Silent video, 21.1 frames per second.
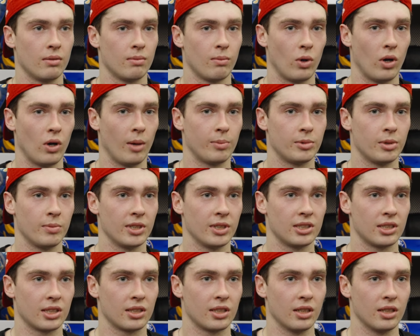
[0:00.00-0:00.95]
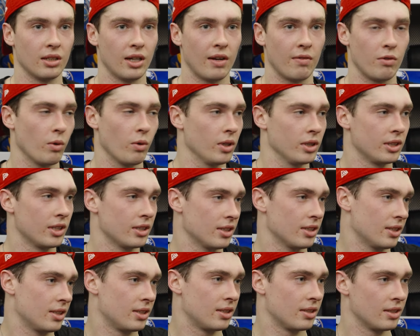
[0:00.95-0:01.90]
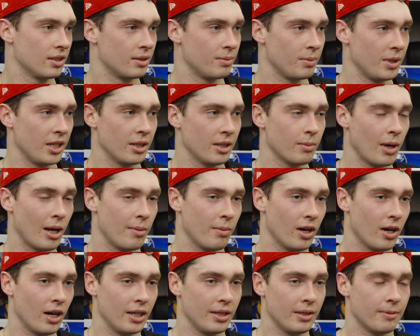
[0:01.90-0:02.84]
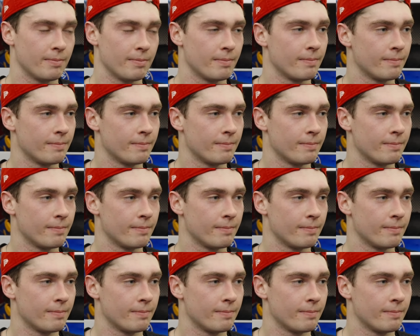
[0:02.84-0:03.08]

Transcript: more optimistic than everyone because it's me and my body.